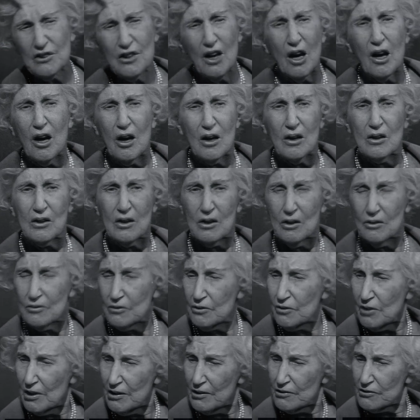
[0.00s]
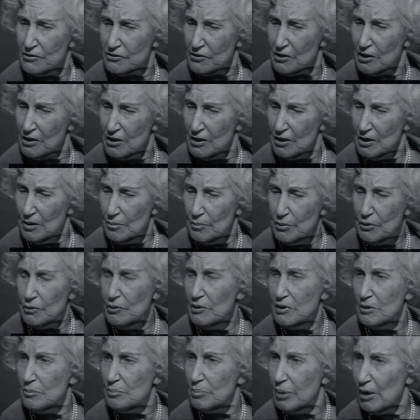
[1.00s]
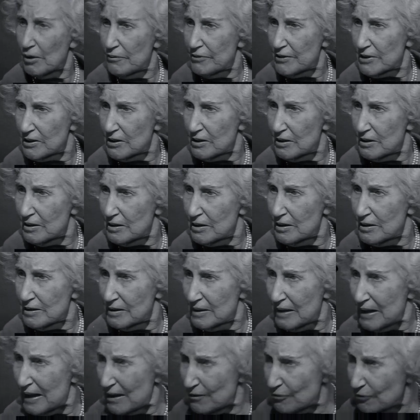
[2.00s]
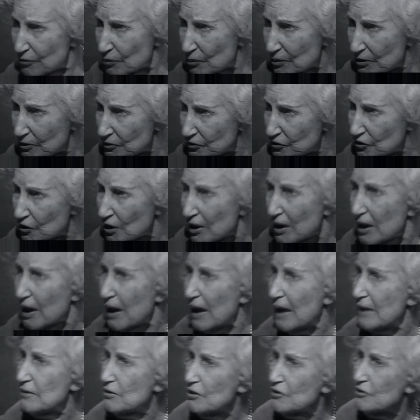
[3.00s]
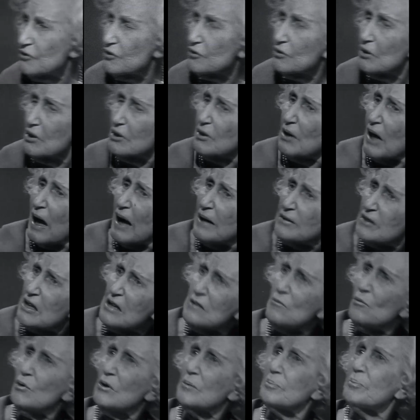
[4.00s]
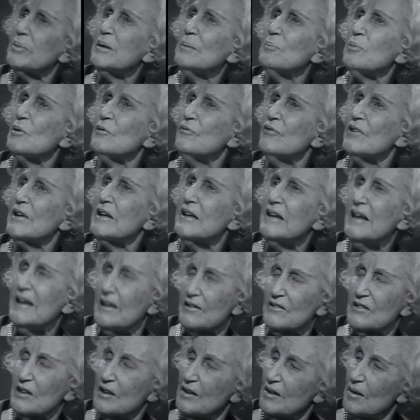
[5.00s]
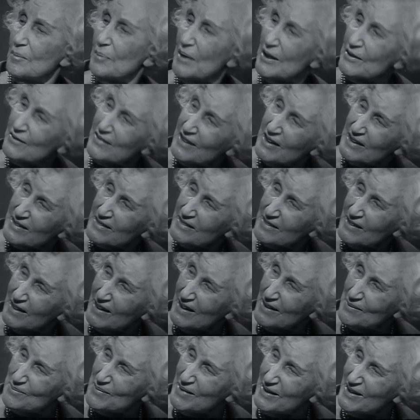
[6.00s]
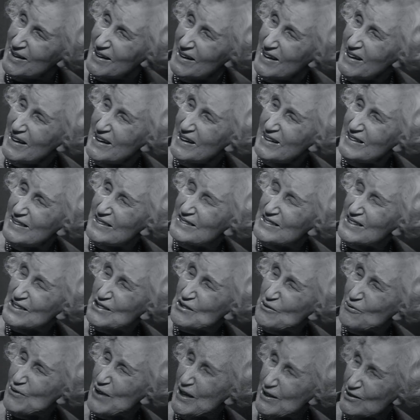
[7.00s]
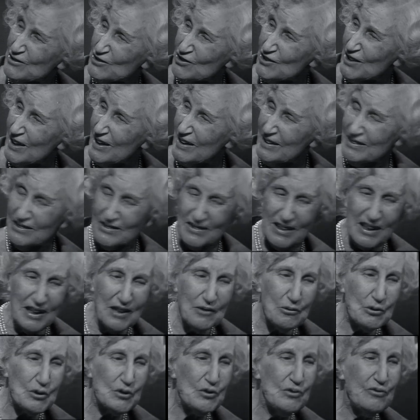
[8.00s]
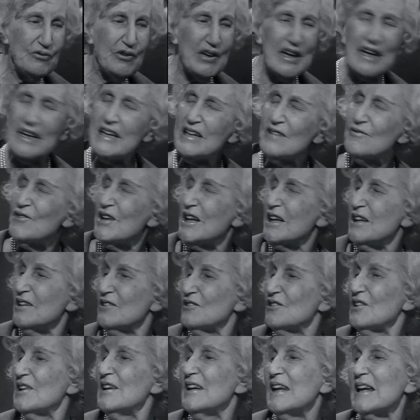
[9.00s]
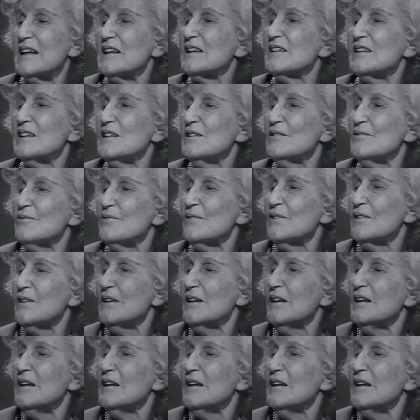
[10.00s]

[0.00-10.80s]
stark contrast between poverty and affluence. And as I think what people forget about that time is that the franchise was very, very selective,